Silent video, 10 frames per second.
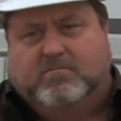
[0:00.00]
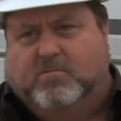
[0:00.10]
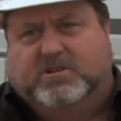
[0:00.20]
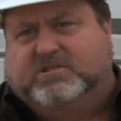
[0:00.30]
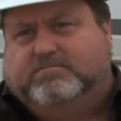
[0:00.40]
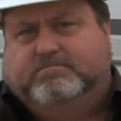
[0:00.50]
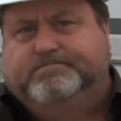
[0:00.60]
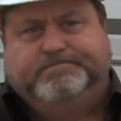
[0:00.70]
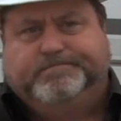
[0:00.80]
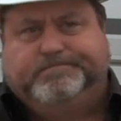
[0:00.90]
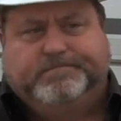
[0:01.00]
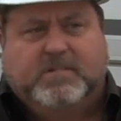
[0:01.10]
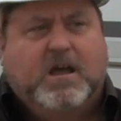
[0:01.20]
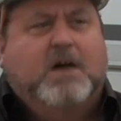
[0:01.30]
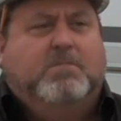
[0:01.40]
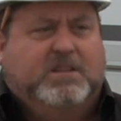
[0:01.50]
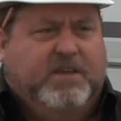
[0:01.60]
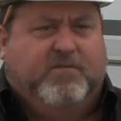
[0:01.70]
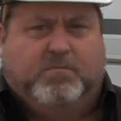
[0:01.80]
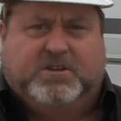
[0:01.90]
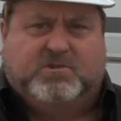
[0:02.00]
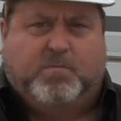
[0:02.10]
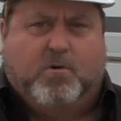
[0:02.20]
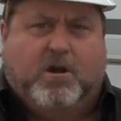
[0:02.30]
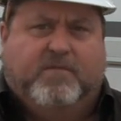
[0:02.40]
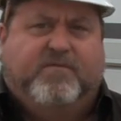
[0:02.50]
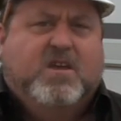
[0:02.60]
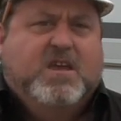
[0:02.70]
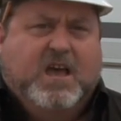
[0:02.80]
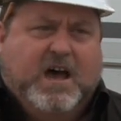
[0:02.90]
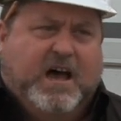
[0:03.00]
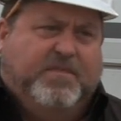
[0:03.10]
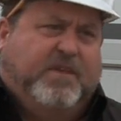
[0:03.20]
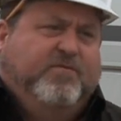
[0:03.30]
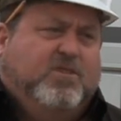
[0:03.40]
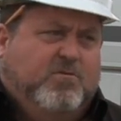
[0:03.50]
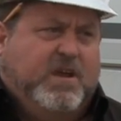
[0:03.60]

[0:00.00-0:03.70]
was unbelievably supportive. They flew